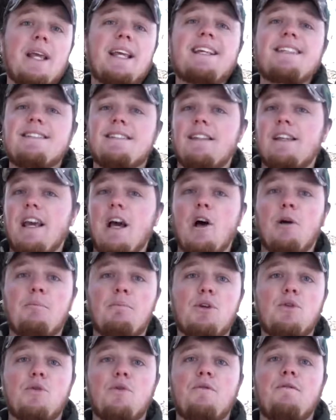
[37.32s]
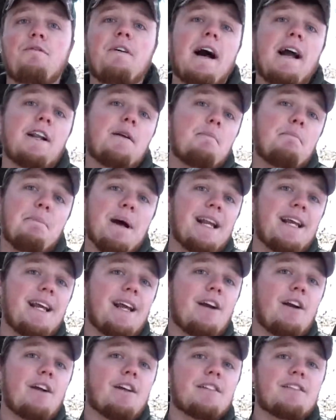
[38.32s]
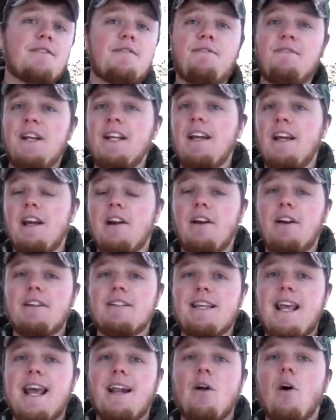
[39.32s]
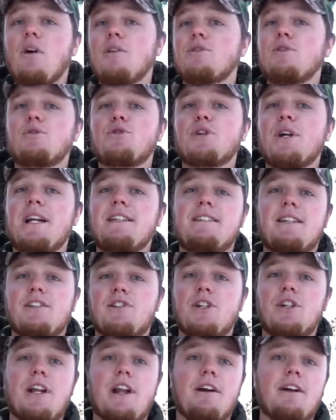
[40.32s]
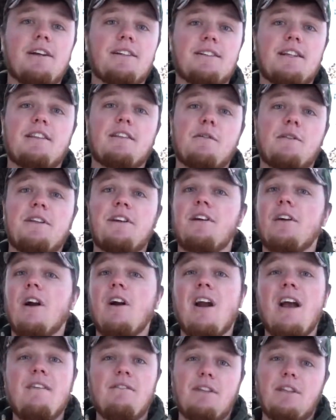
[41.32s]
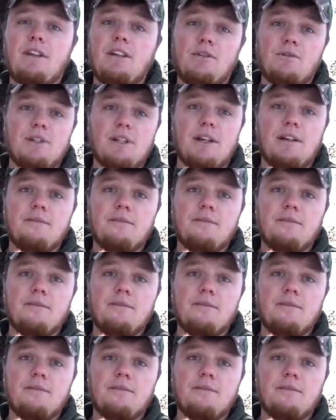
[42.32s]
easily help you find bedding areas, feeding areas, and also transition areas that the deer are heavily using.